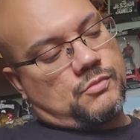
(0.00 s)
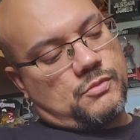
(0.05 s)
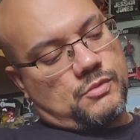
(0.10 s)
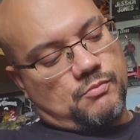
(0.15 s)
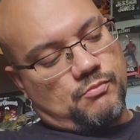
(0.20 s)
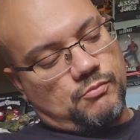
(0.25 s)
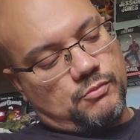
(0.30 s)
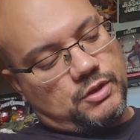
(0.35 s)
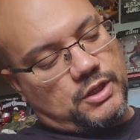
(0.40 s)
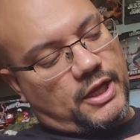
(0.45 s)

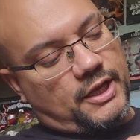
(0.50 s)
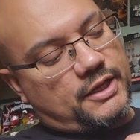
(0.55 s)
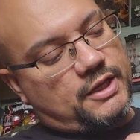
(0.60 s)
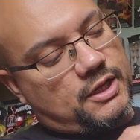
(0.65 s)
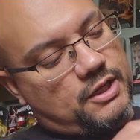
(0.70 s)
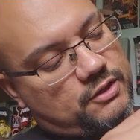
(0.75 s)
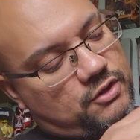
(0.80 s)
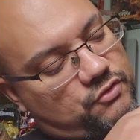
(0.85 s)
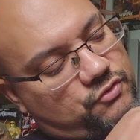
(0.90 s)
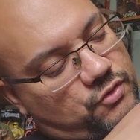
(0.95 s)
Like
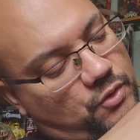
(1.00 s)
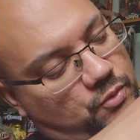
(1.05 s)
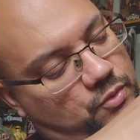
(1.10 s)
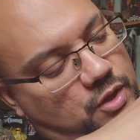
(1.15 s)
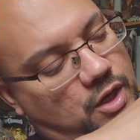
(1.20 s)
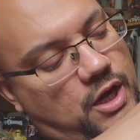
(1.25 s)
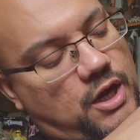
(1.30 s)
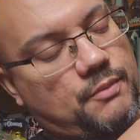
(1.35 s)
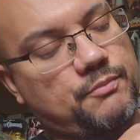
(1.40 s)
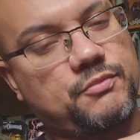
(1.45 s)
the
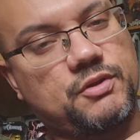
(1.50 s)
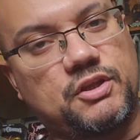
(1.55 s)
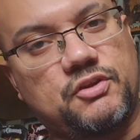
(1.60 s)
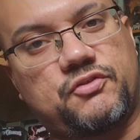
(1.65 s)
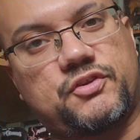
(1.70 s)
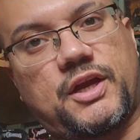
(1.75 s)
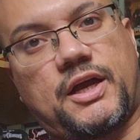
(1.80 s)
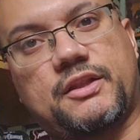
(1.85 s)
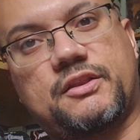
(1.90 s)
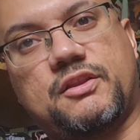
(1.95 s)
SOCOM, it's
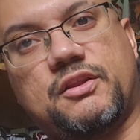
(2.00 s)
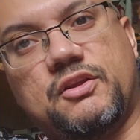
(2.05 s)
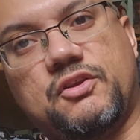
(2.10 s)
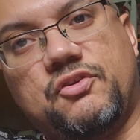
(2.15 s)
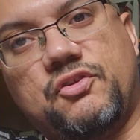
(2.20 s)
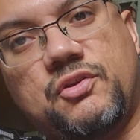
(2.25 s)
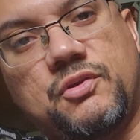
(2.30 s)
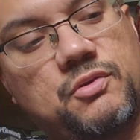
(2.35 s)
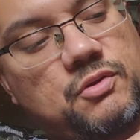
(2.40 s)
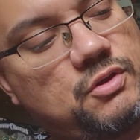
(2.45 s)
got the
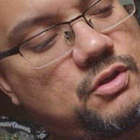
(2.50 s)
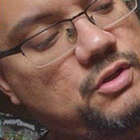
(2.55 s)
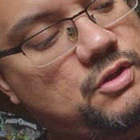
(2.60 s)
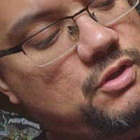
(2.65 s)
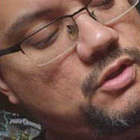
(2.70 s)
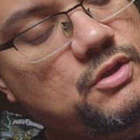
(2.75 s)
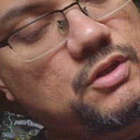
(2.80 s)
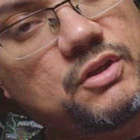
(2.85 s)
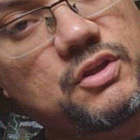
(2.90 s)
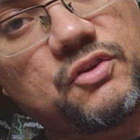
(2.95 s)

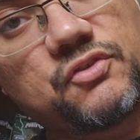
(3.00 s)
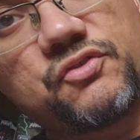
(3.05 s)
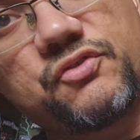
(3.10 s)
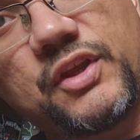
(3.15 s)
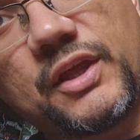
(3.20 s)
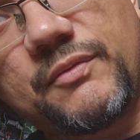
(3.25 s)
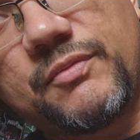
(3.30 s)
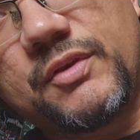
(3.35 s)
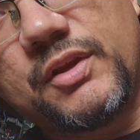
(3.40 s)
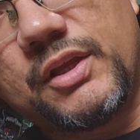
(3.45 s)

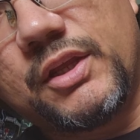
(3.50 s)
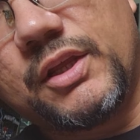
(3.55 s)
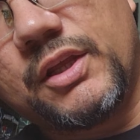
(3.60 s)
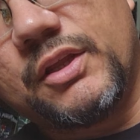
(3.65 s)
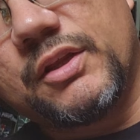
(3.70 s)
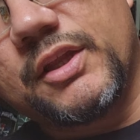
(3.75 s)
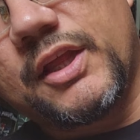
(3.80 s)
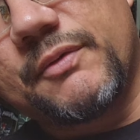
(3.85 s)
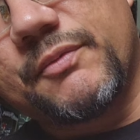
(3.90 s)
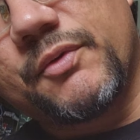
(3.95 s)
safety
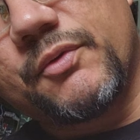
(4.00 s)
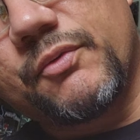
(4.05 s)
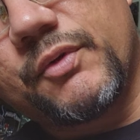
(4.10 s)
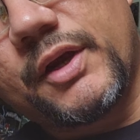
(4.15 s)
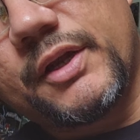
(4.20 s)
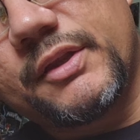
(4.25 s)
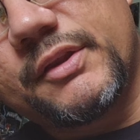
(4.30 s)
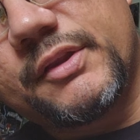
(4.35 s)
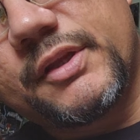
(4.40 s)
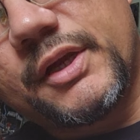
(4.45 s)
lever
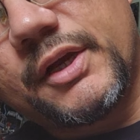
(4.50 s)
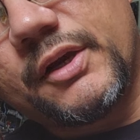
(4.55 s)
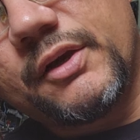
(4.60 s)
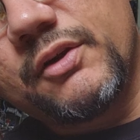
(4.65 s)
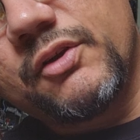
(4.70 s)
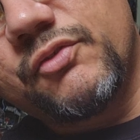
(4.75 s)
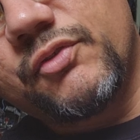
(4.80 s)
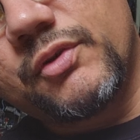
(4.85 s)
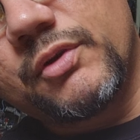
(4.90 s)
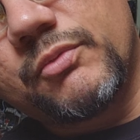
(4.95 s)
right
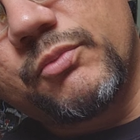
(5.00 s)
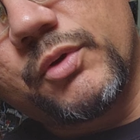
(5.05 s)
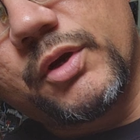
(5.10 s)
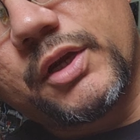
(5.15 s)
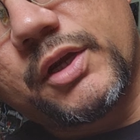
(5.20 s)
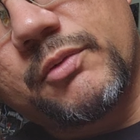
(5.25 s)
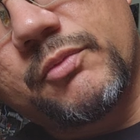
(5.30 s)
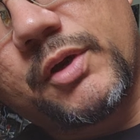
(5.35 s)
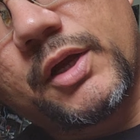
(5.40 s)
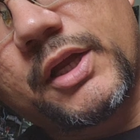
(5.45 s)
there
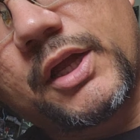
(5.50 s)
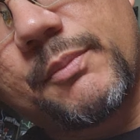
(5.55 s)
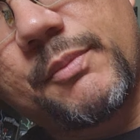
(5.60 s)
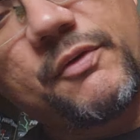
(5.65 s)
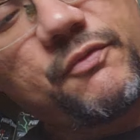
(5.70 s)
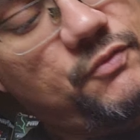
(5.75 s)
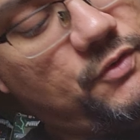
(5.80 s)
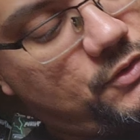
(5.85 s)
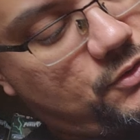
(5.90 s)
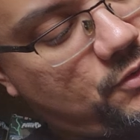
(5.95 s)
where I got my
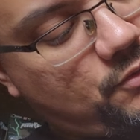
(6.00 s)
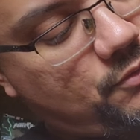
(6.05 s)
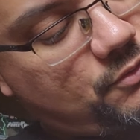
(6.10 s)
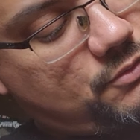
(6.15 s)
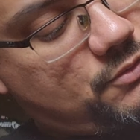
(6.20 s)
finger.